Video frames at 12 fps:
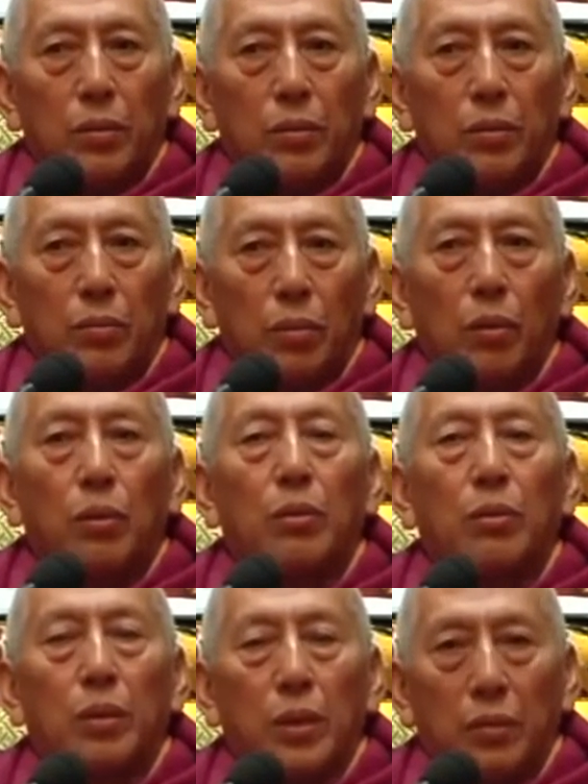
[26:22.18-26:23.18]
So
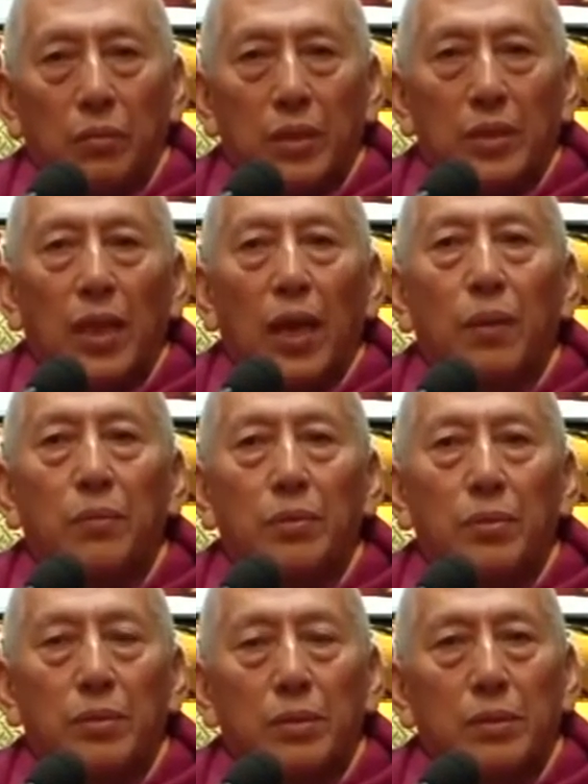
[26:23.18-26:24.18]
we shall have
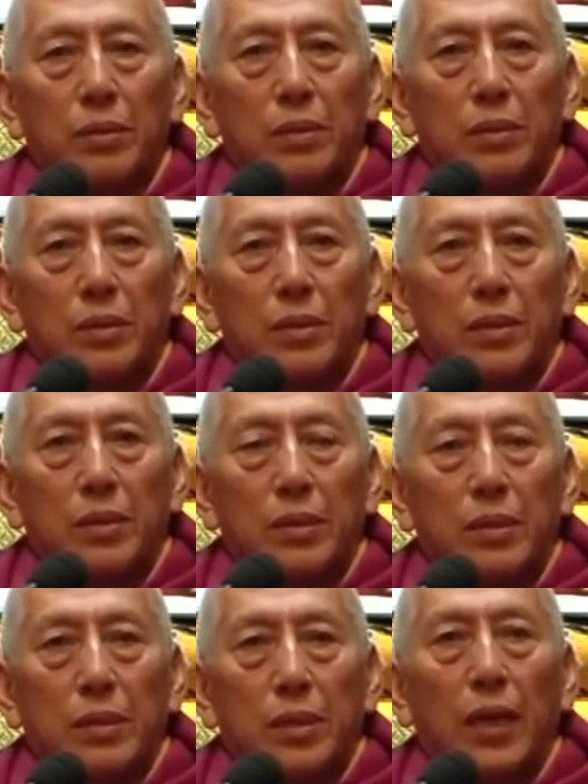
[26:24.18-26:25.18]
to
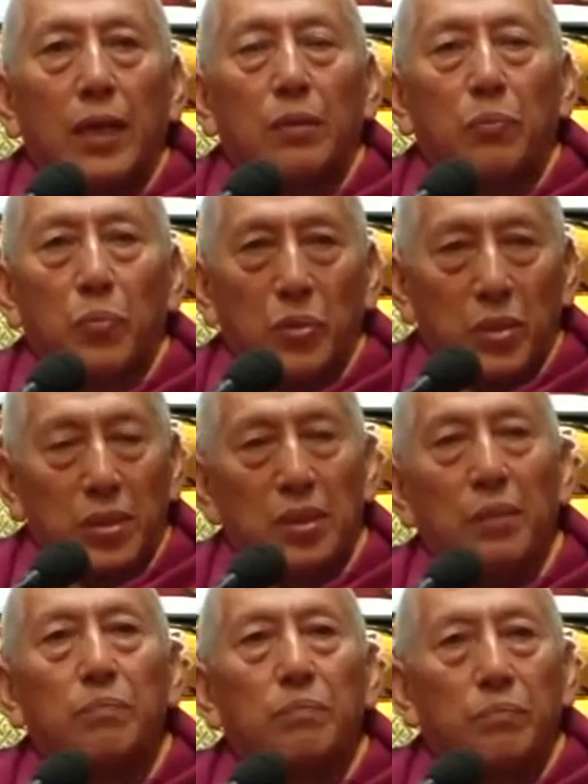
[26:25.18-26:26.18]
take
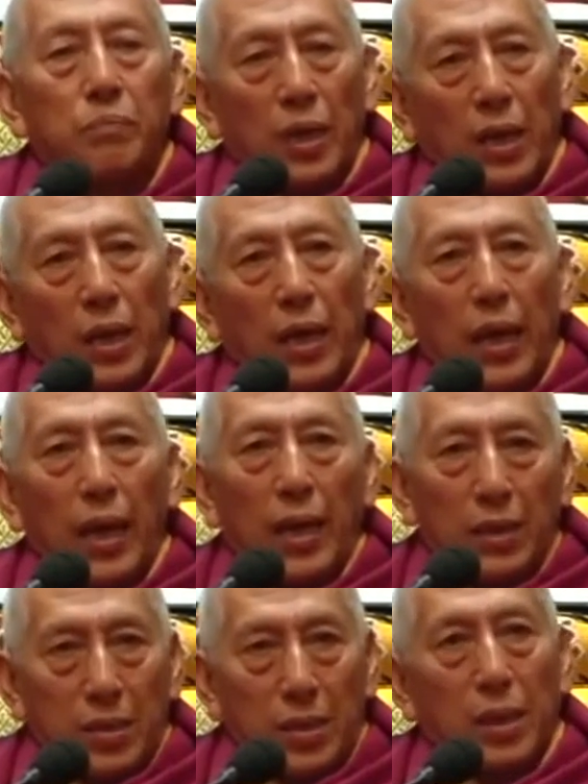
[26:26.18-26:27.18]
Buddhism
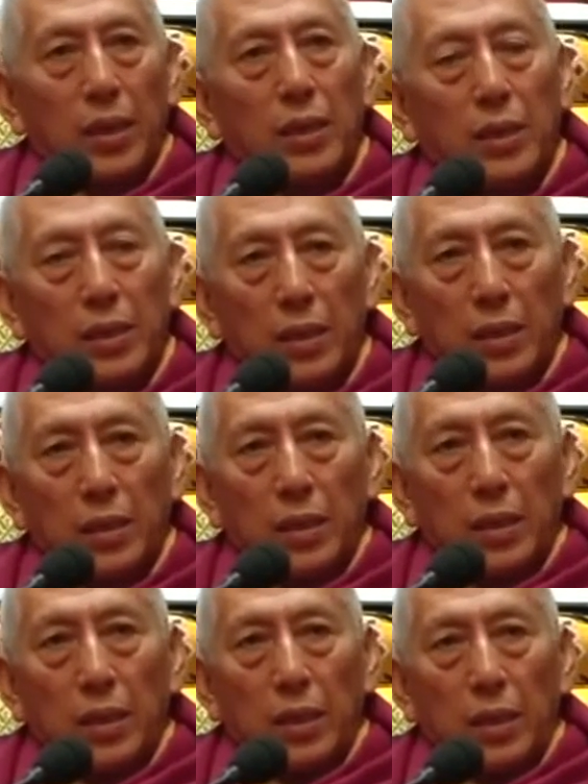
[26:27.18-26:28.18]
as
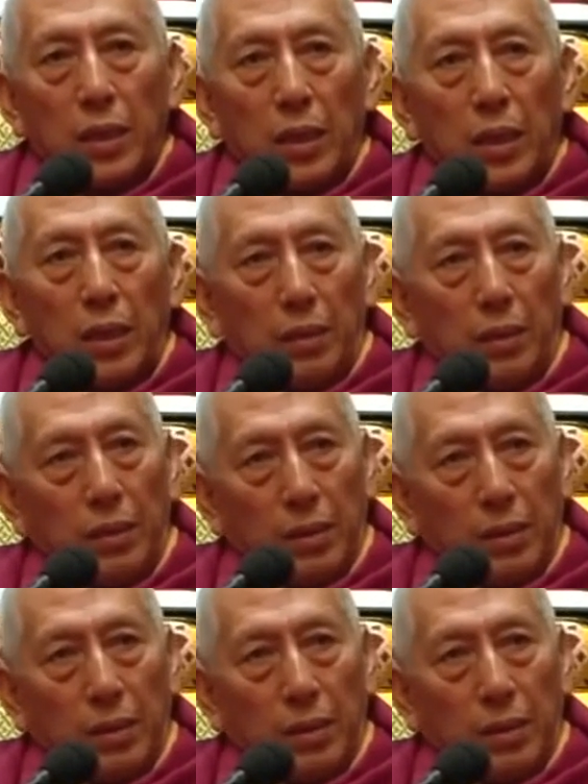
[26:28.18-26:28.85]
a